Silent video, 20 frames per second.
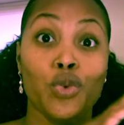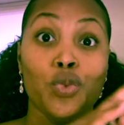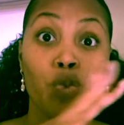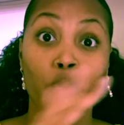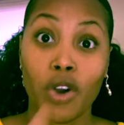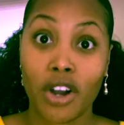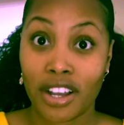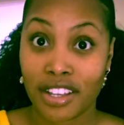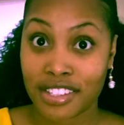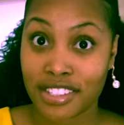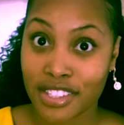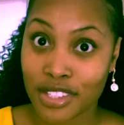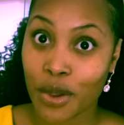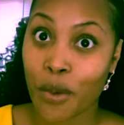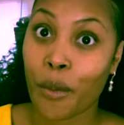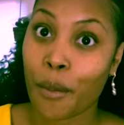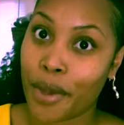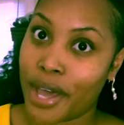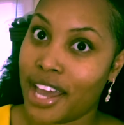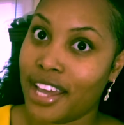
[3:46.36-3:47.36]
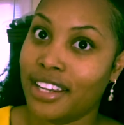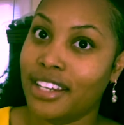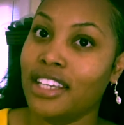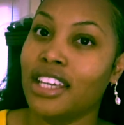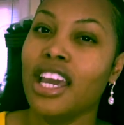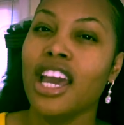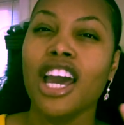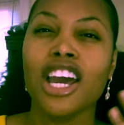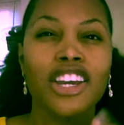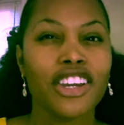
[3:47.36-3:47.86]
want so
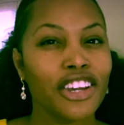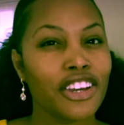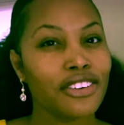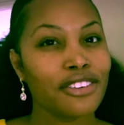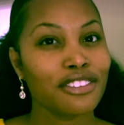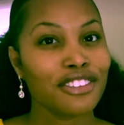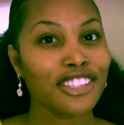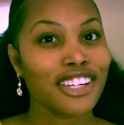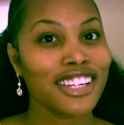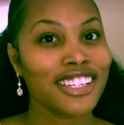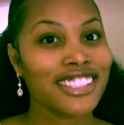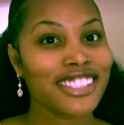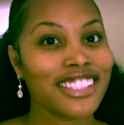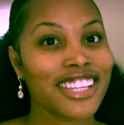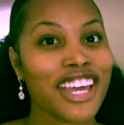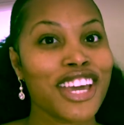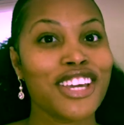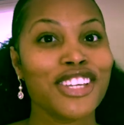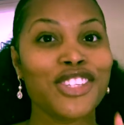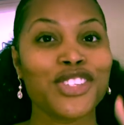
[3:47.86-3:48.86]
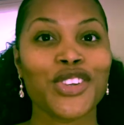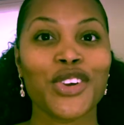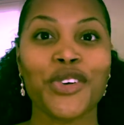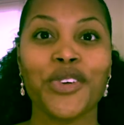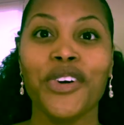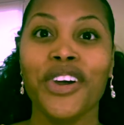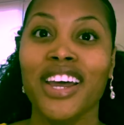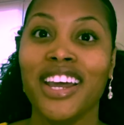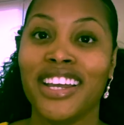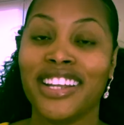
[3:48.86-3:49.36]
badly. You get what I'm trying to say?
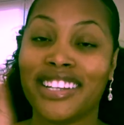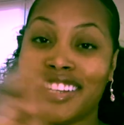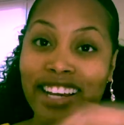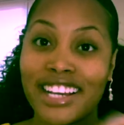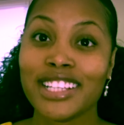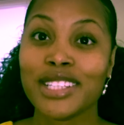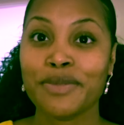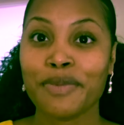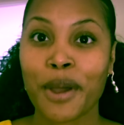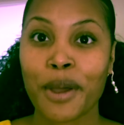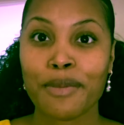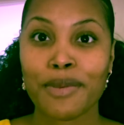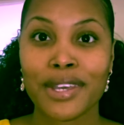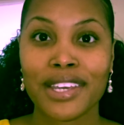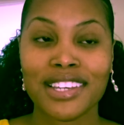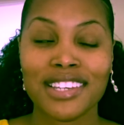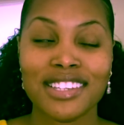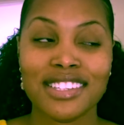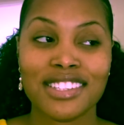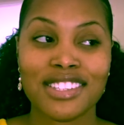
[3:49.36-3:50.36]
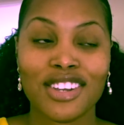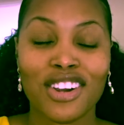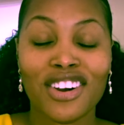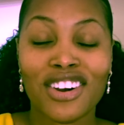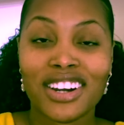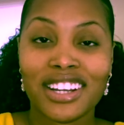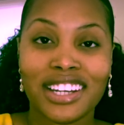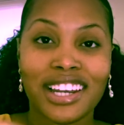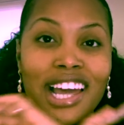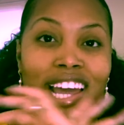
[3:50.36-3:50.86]
So that's my piece
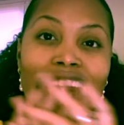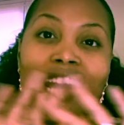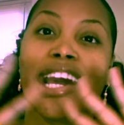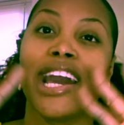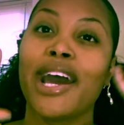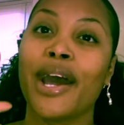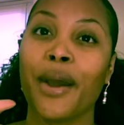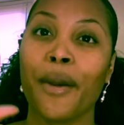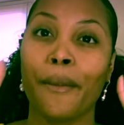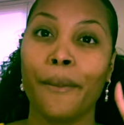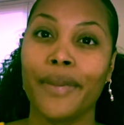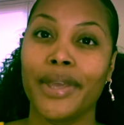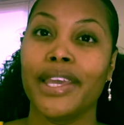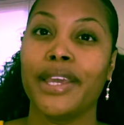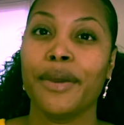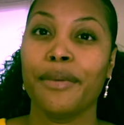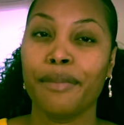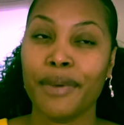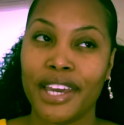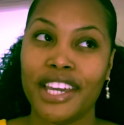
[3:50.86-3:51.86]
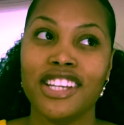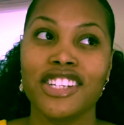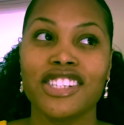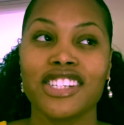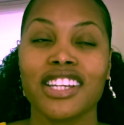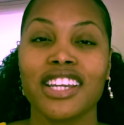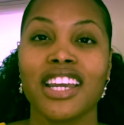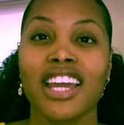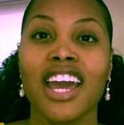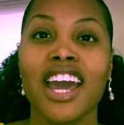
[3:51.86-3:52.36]
on, like, being
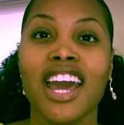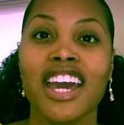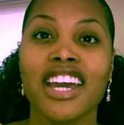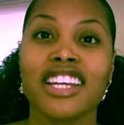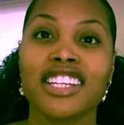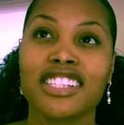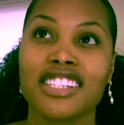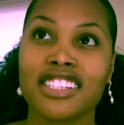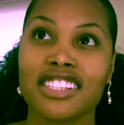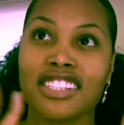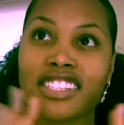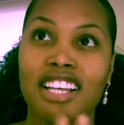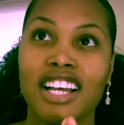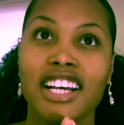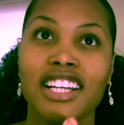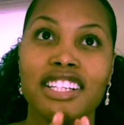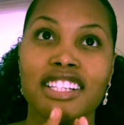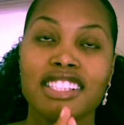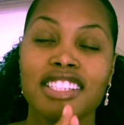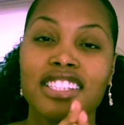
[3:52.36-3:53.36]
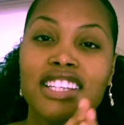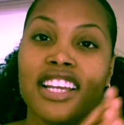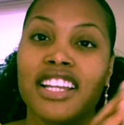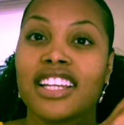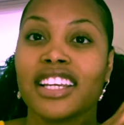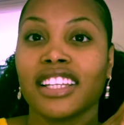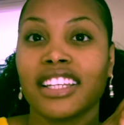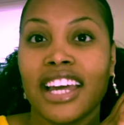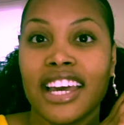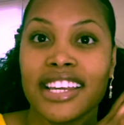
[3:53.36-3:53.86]
patient. It's just
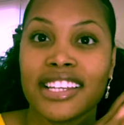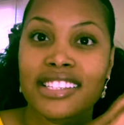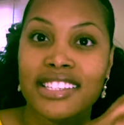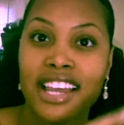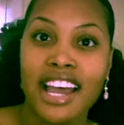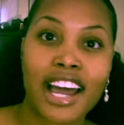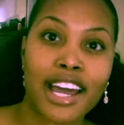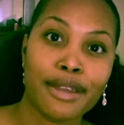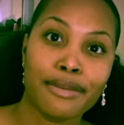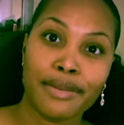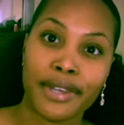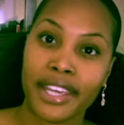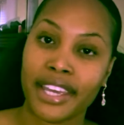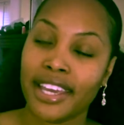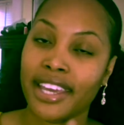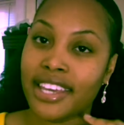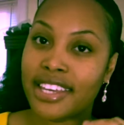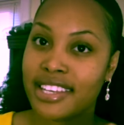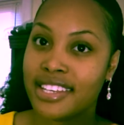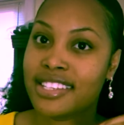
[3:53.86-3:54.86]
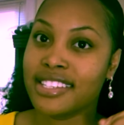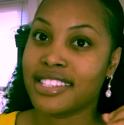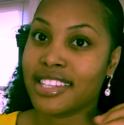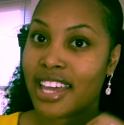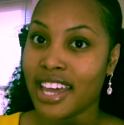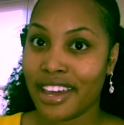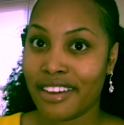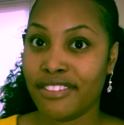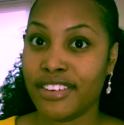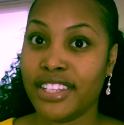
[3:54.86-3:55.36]
understanding, like, timing is
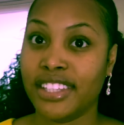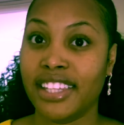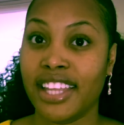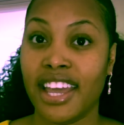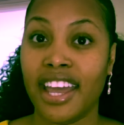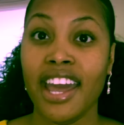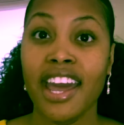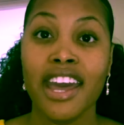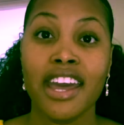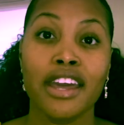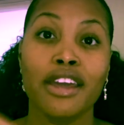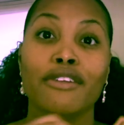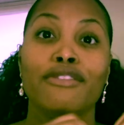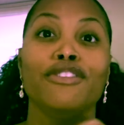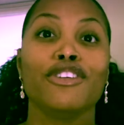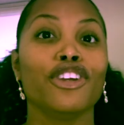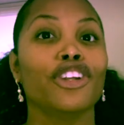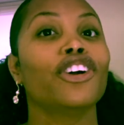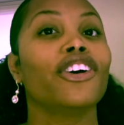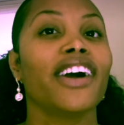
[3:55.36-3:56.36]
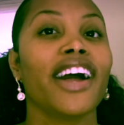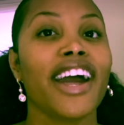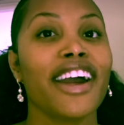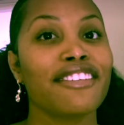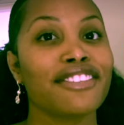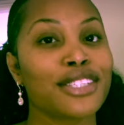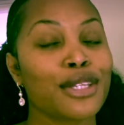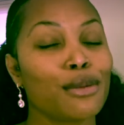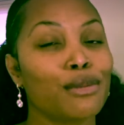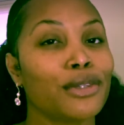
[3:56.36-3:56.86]
everything. If you don't
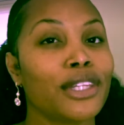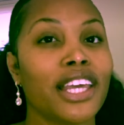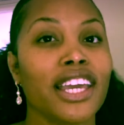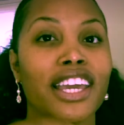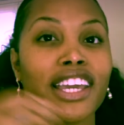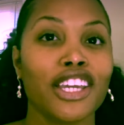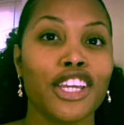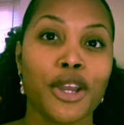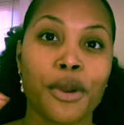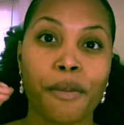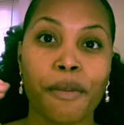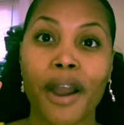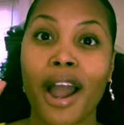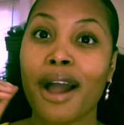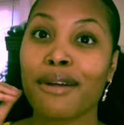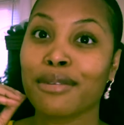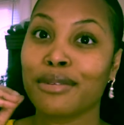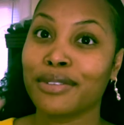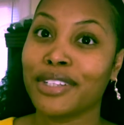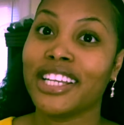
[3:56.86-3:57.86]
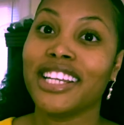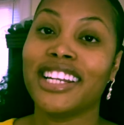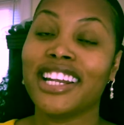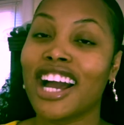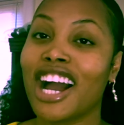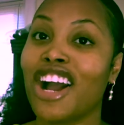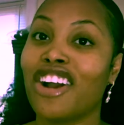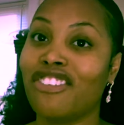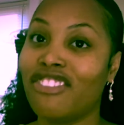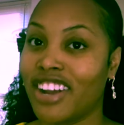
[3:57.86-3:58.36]
have something, you're probably
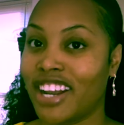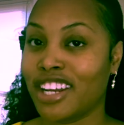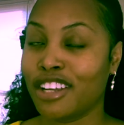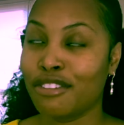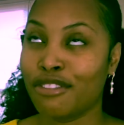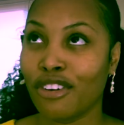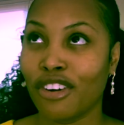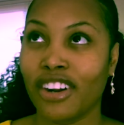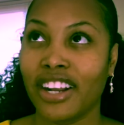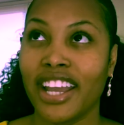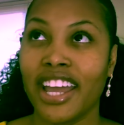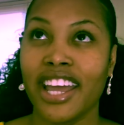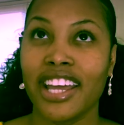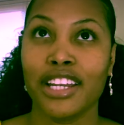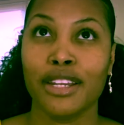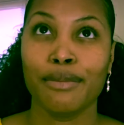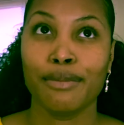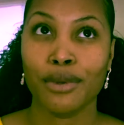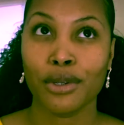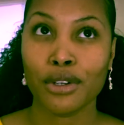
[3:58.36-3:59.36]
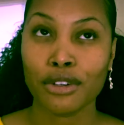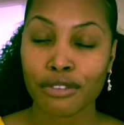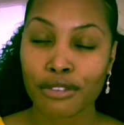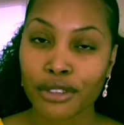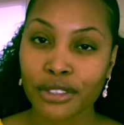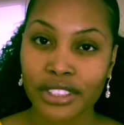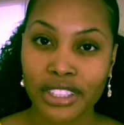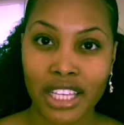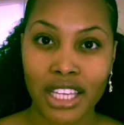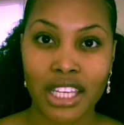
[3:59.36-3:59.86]
not ready for it. And the
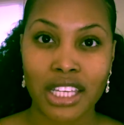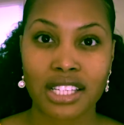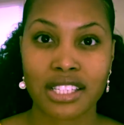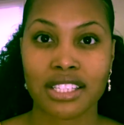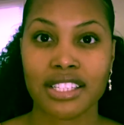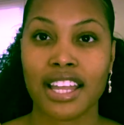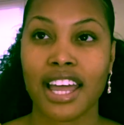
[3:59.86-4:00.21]
beautiful thing is,